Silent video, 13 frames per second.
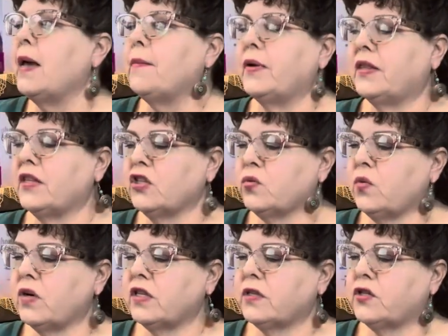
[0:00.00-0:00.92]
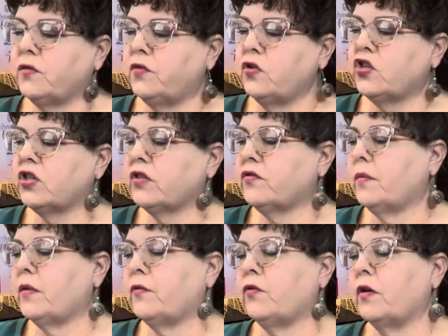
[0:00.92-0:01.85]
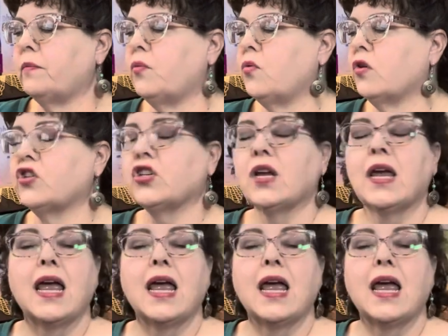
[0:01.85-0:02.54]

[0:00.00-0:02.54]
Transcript: but this one is Devotions from the Front Porch.